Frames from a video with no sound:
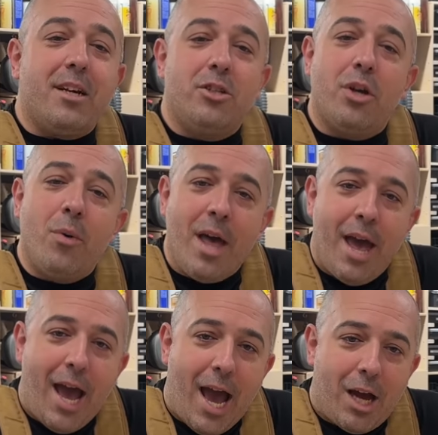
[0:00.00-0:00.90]
So
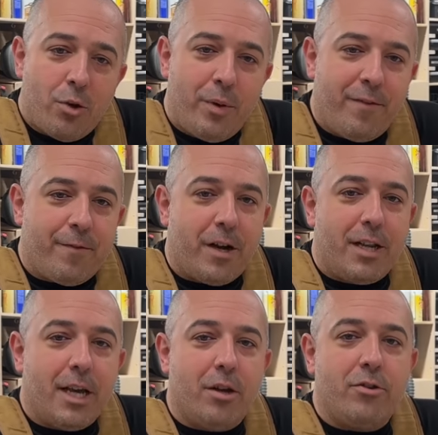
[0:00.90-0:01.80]
how do we
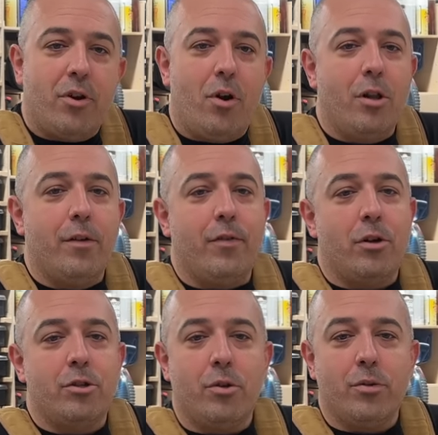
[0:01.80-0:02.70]
find out all of
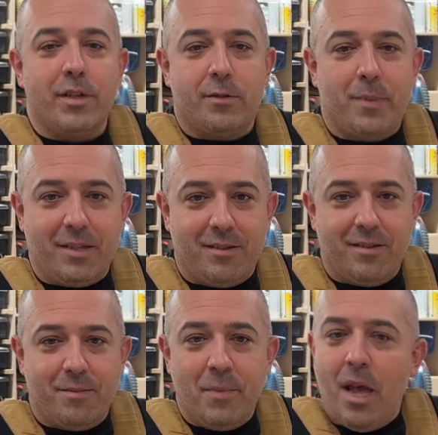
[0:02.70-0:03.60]
our total
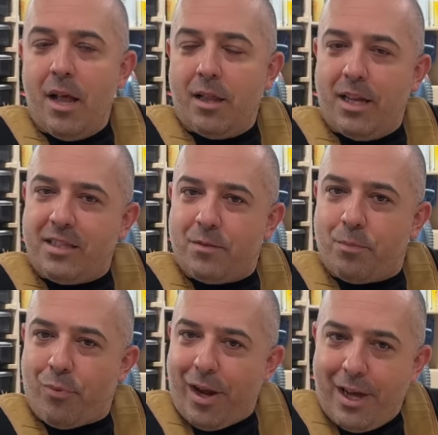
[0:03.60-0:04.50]
expenses? Let's
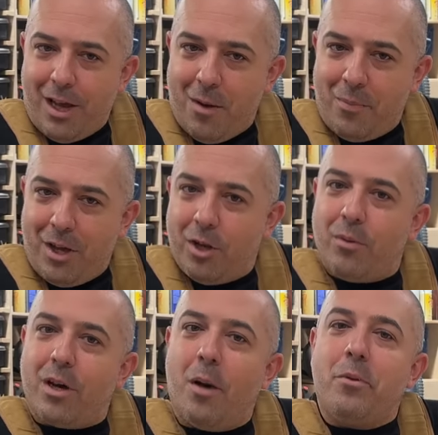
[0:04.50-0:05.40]
break it up
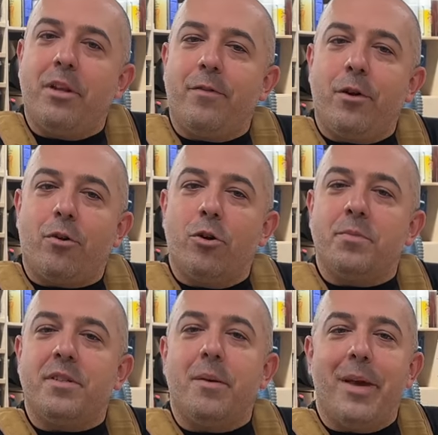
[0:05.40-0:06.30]
into a couple different
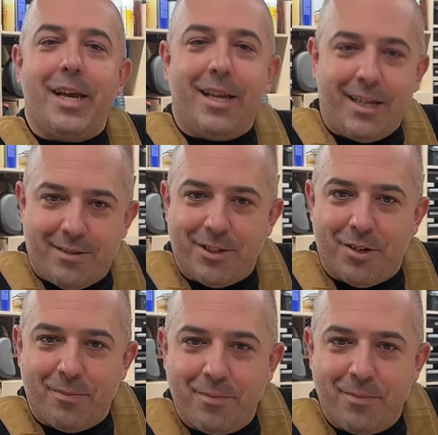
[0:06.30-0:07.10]
groups to make it easier.